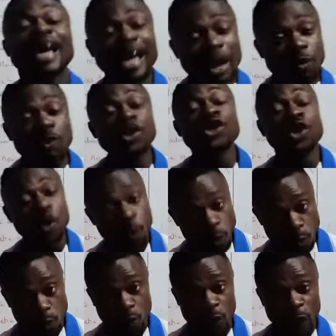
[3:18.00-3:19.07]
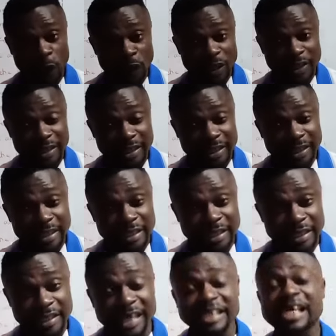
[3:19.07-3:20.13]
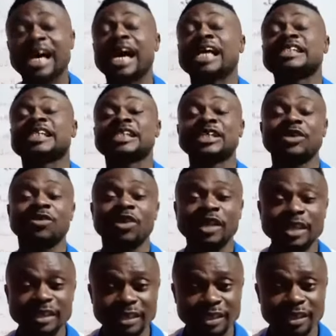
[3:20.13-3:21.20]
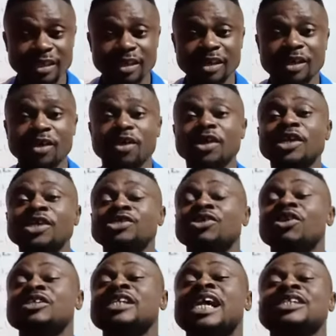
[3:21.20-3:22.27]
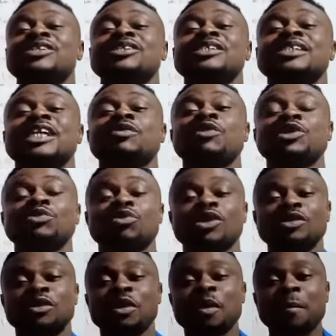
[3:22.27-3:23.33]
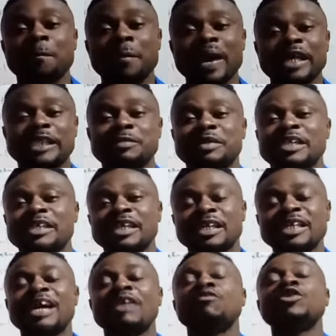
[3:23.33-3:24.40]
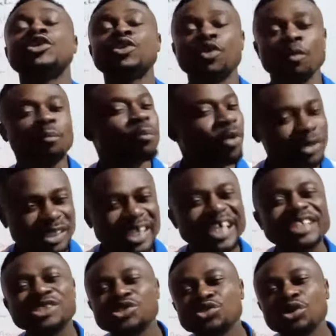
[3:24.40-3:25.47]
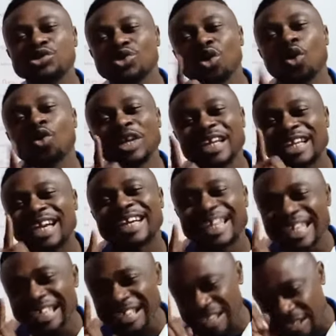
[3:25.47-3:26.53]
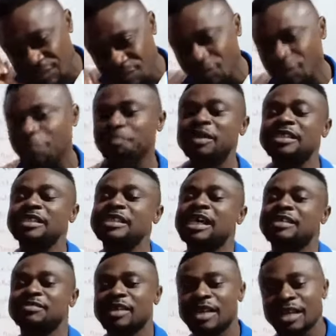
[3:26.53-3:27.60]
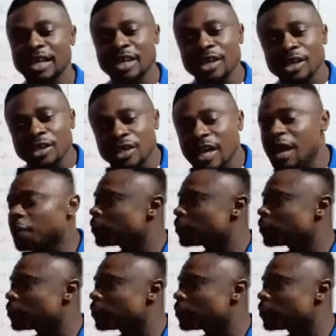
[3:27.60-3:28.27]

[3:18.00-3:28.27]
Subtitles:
we know that acetylcholine is always associated with what? Parasympathetic nerve. We know, but it's not only released from this nerve. Now,